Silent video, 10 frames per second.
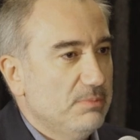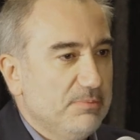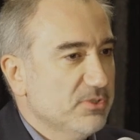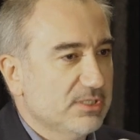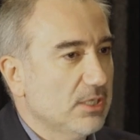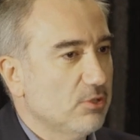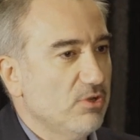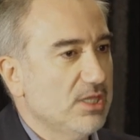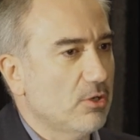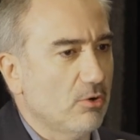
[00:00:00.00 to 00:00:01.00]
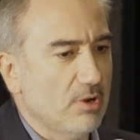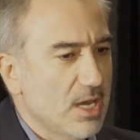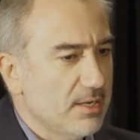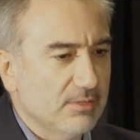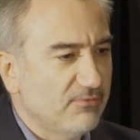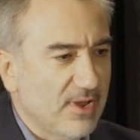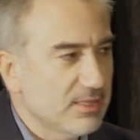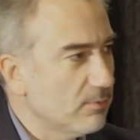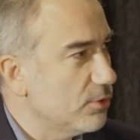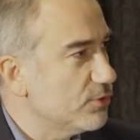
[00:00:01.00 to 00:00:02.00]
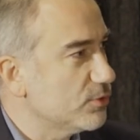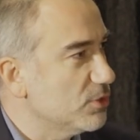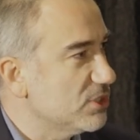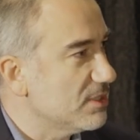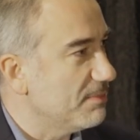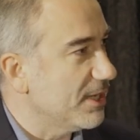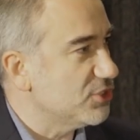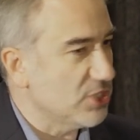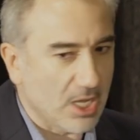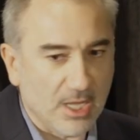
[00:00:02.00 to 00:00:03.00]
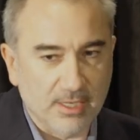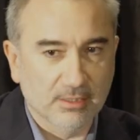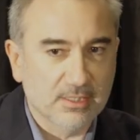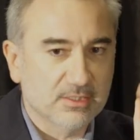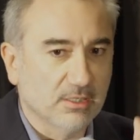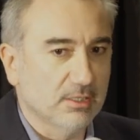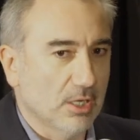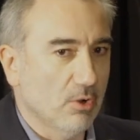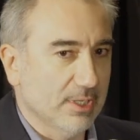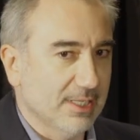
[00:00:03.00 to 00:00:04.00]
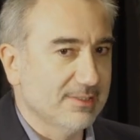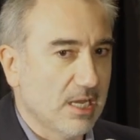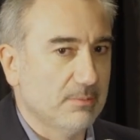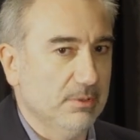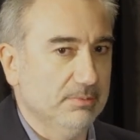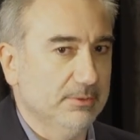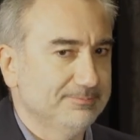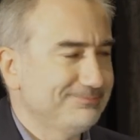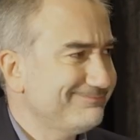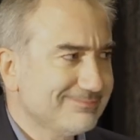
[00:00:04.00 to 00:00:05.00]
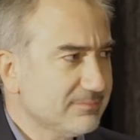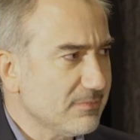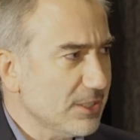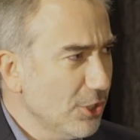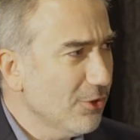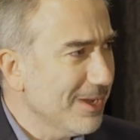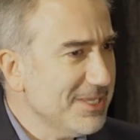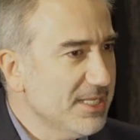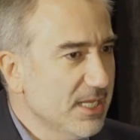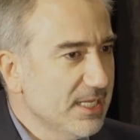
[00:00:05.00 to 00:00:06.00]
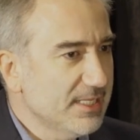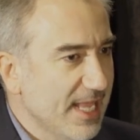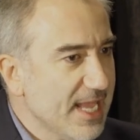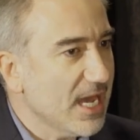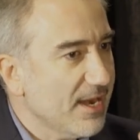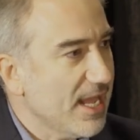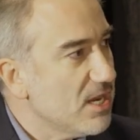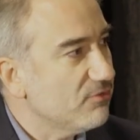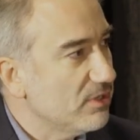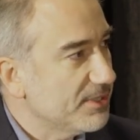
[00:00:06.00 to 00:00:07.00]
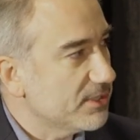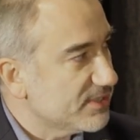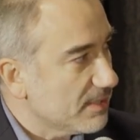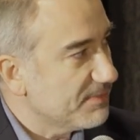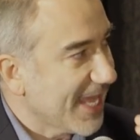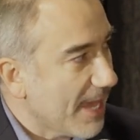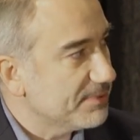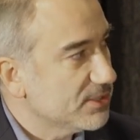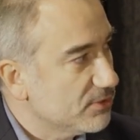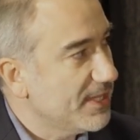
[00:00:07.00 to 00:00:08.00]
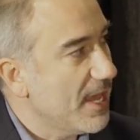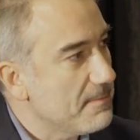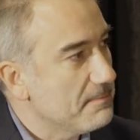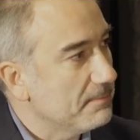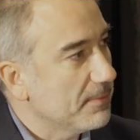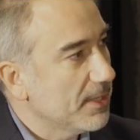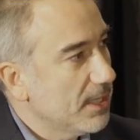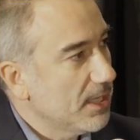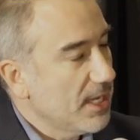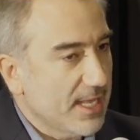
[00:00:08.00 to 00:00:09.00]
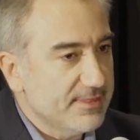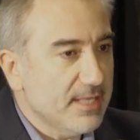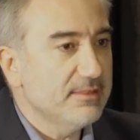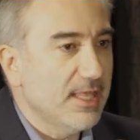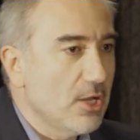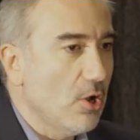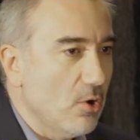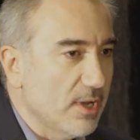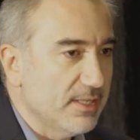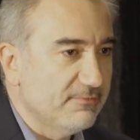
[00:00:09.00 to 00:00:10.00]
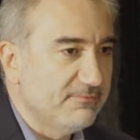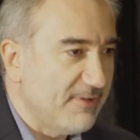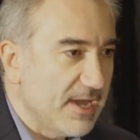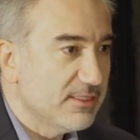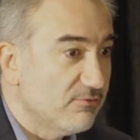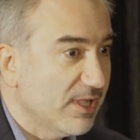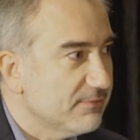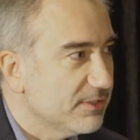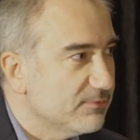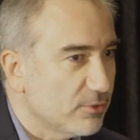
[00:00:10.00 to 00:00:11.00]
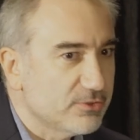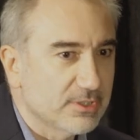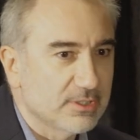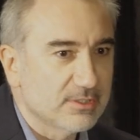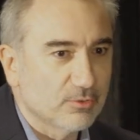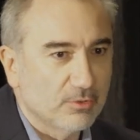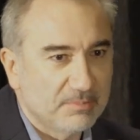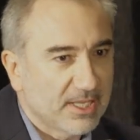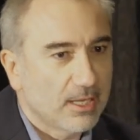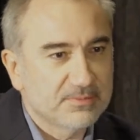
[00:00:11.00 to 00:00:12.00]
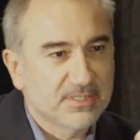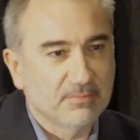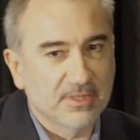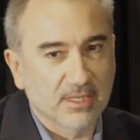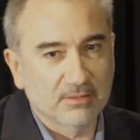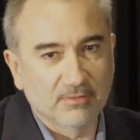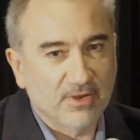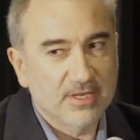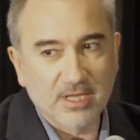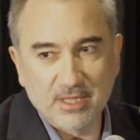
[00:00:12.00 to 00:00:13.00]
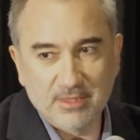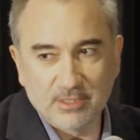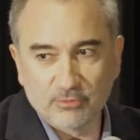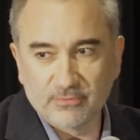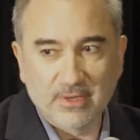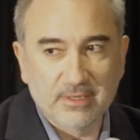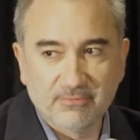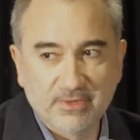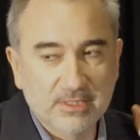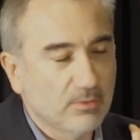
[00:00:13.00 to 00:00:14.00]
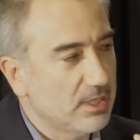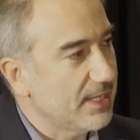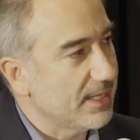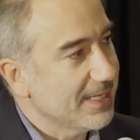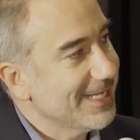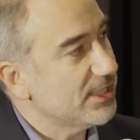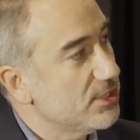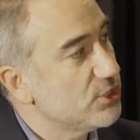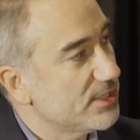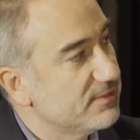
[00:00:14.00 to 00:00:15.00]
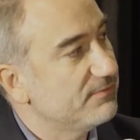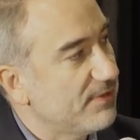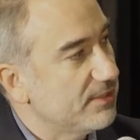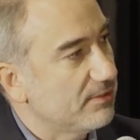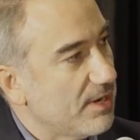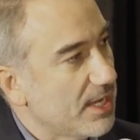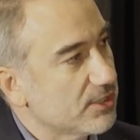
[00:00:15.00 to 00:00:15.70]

people started to read the Quran and find the verse which is about jihad, and let's start to go and attack people. No, I mean, they got angry because something happened to them, and then they go and find the relevant verses or pick up something, find a hadith or find a fatwa that can justify their